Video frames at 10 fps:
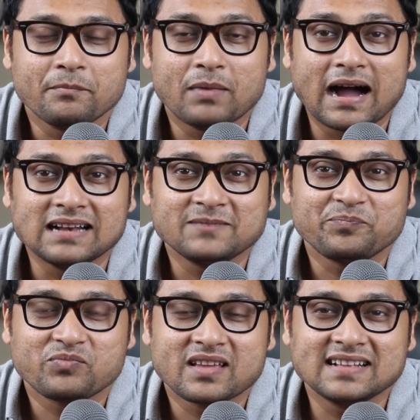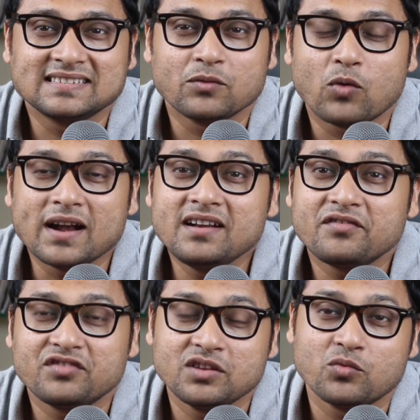but it's a
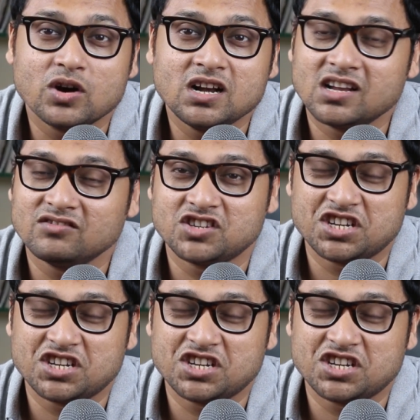wonderful world of